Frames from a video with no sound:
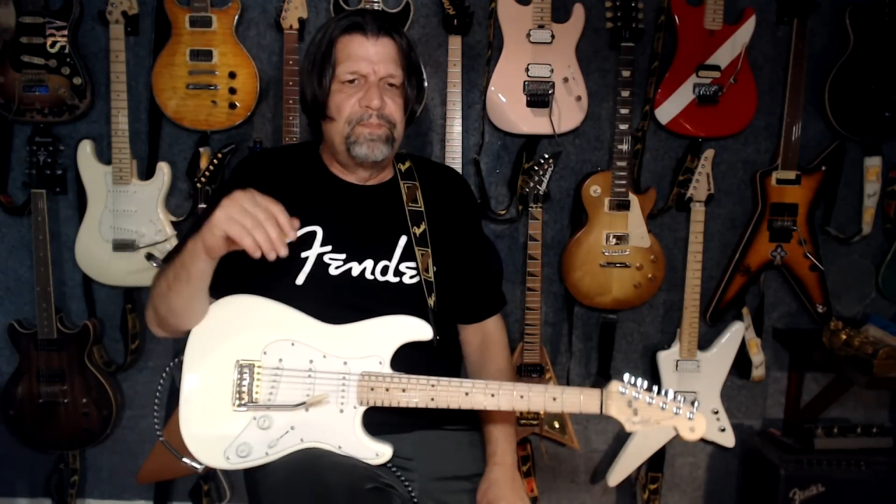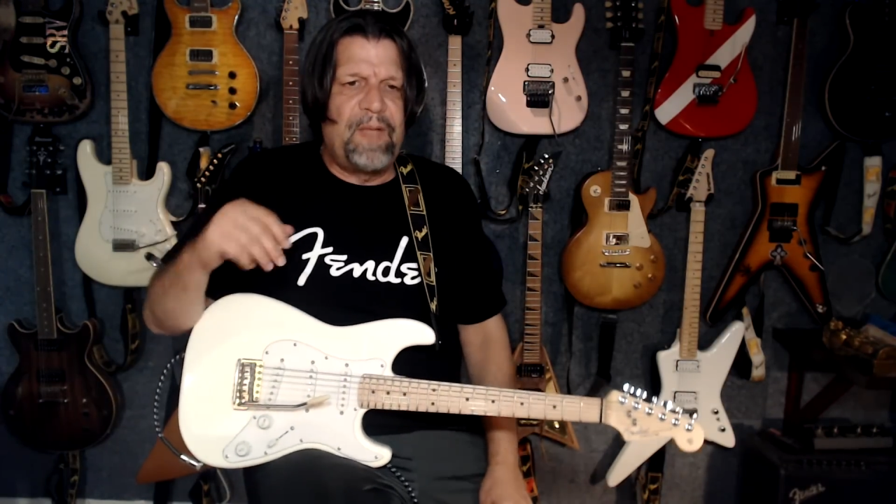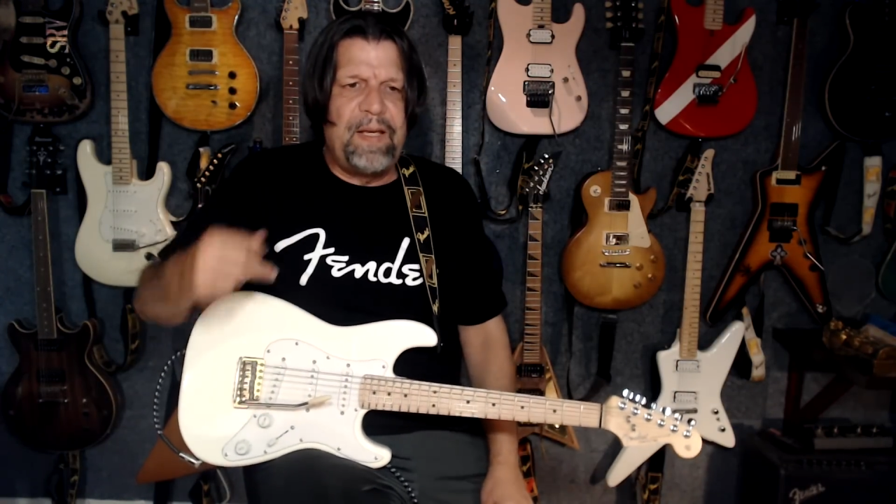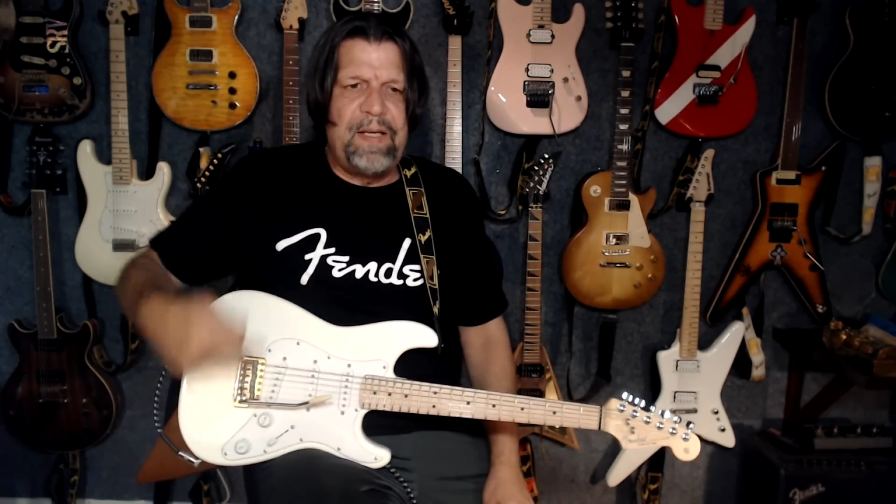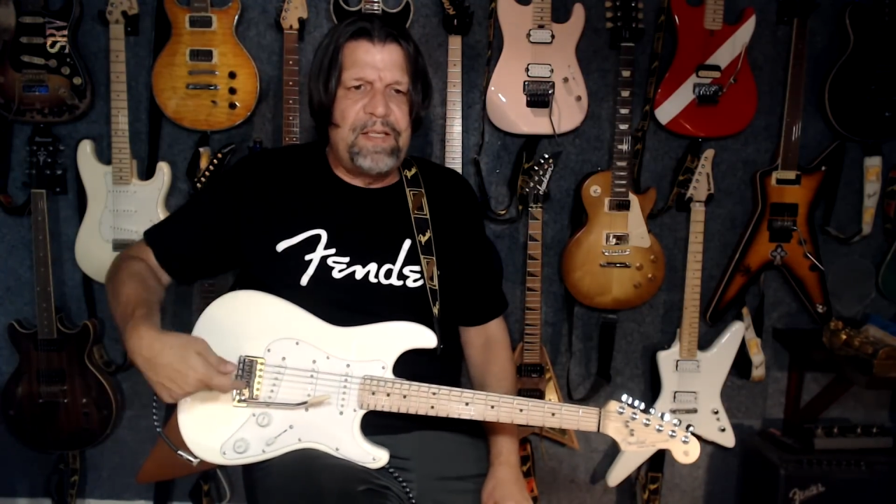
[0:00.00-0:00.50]

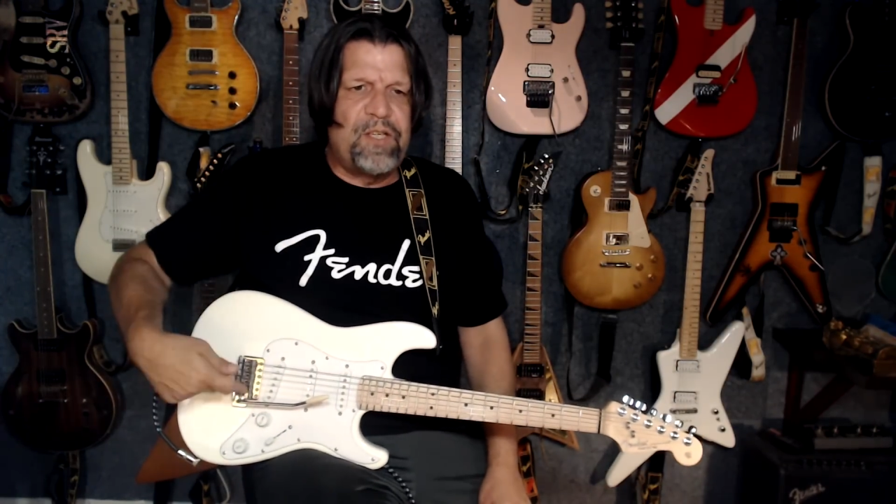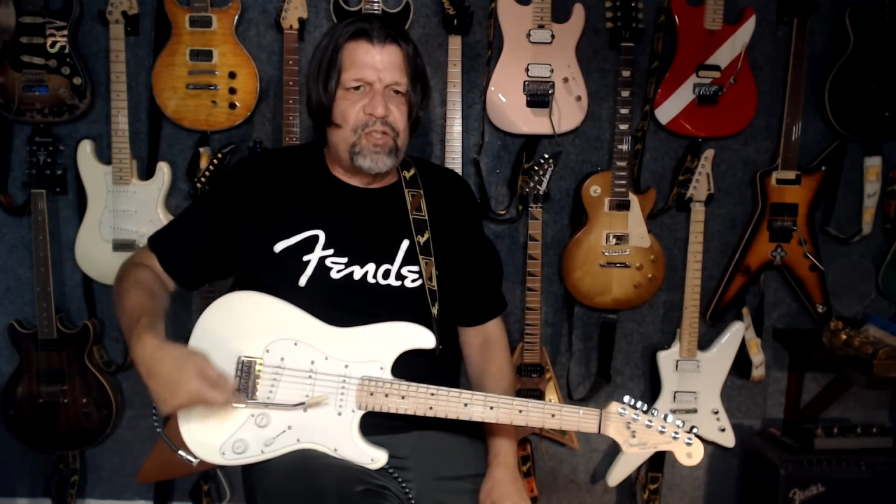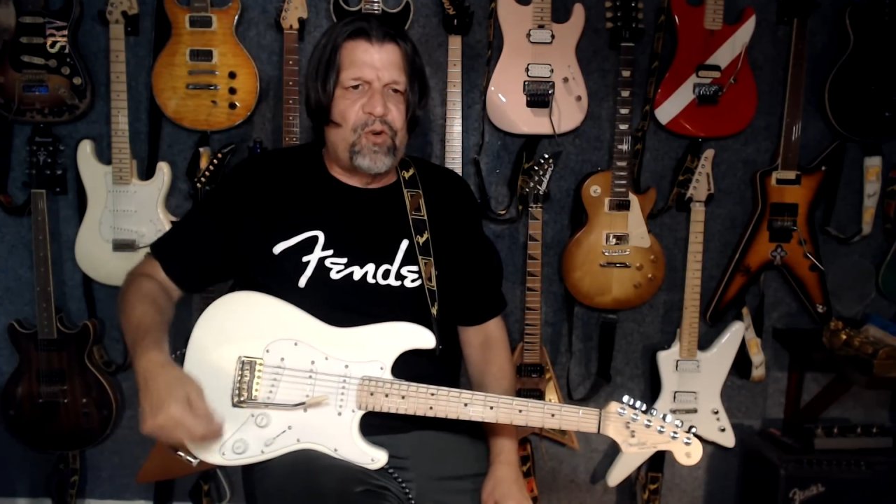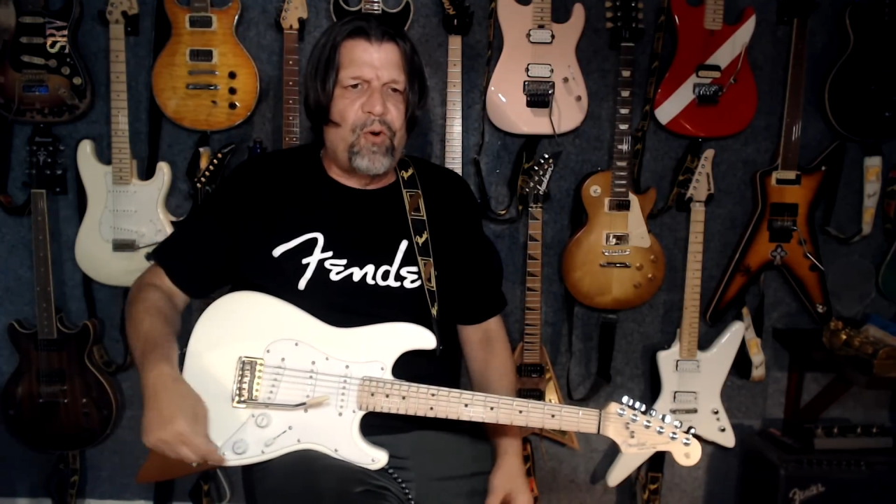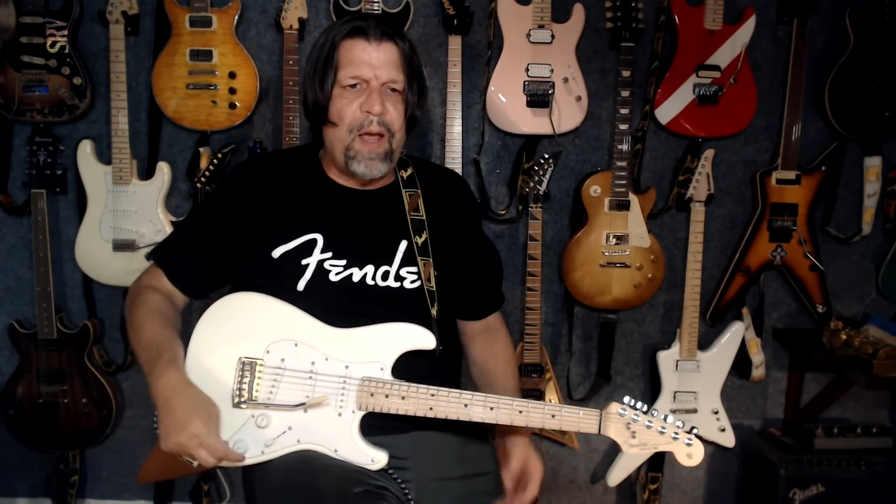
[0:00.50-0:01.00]
it needs a
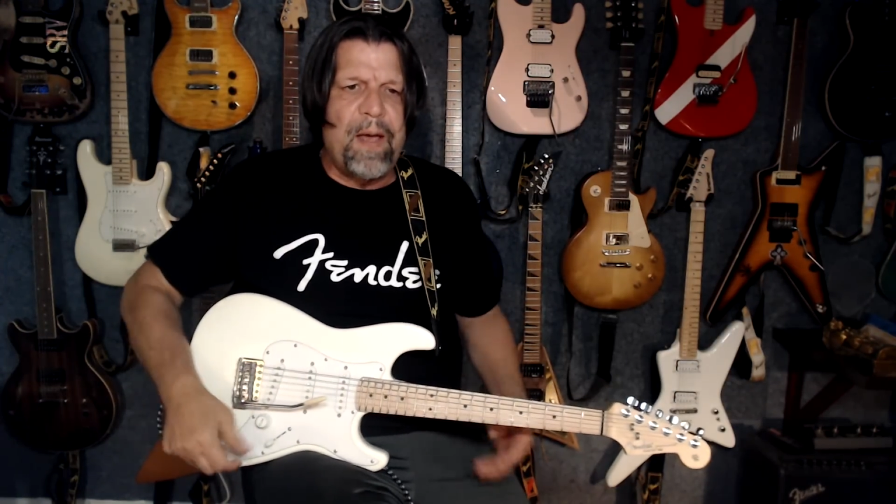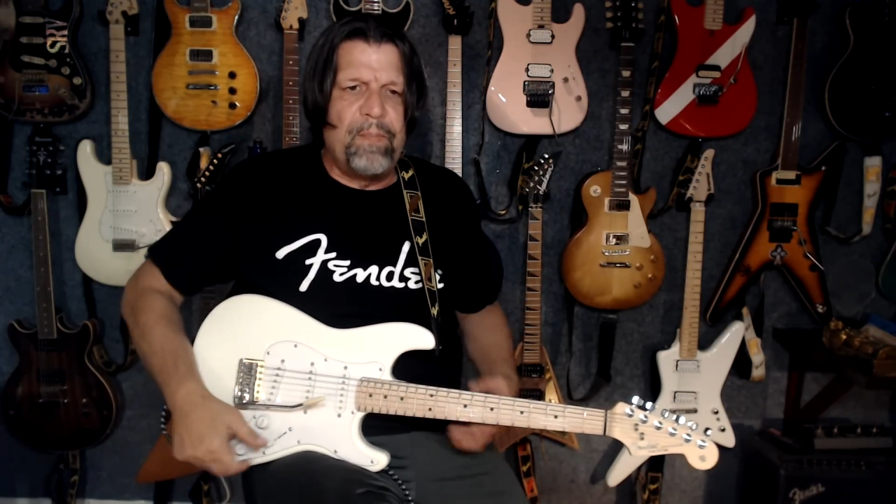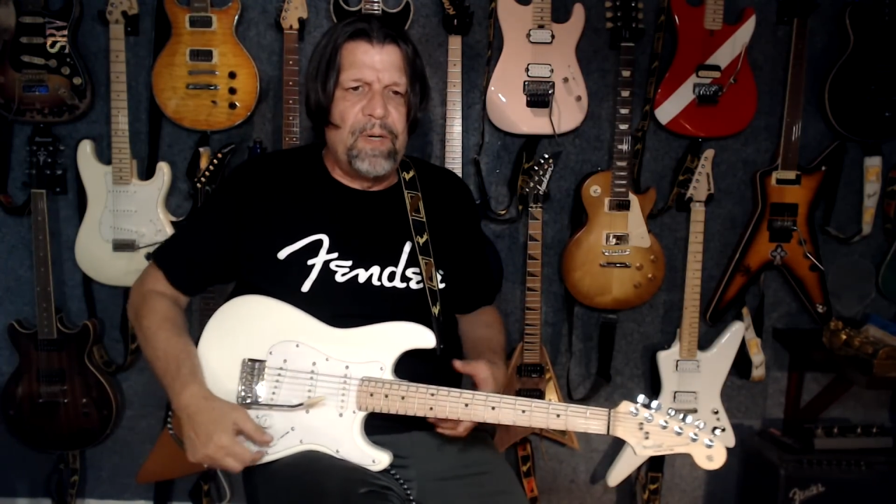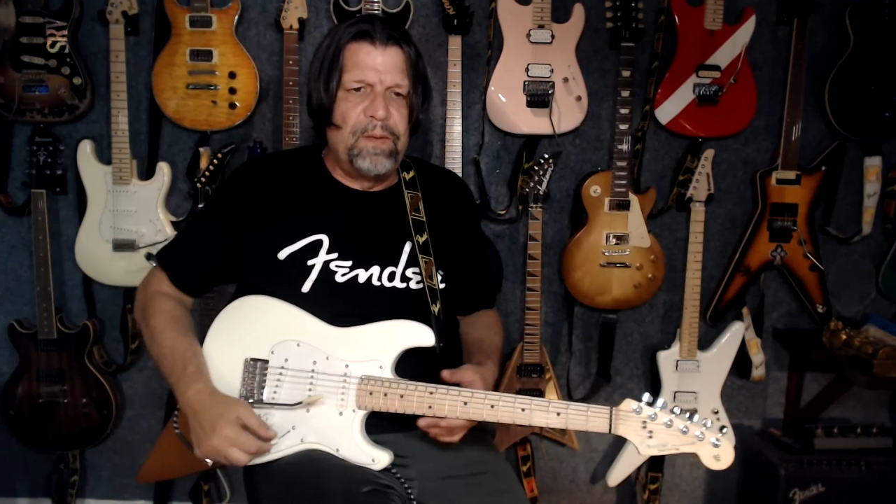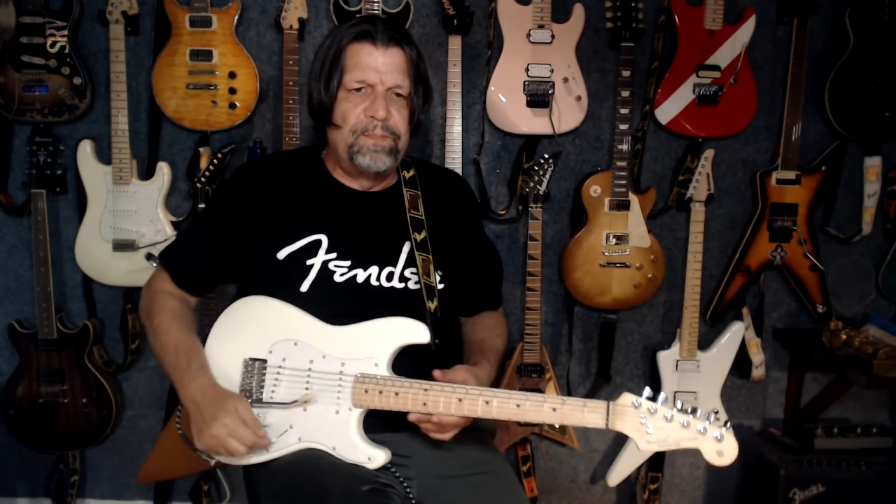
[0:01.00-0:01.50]

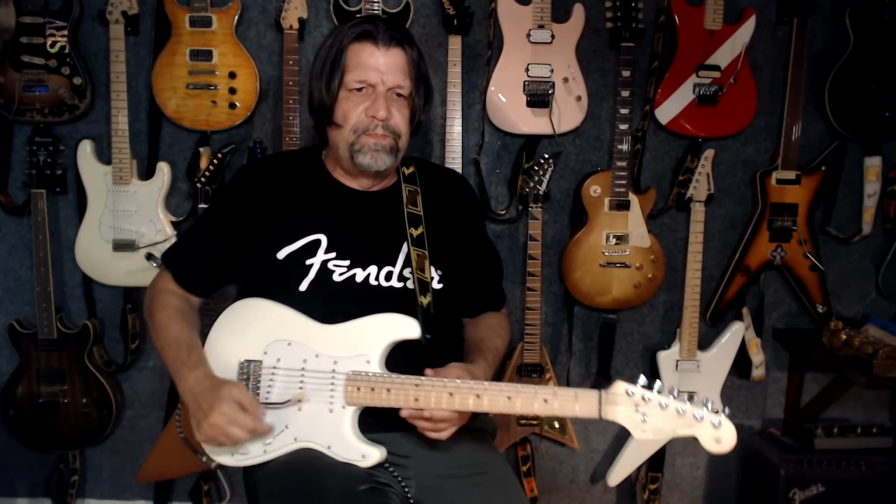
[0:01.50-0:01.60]
Trem.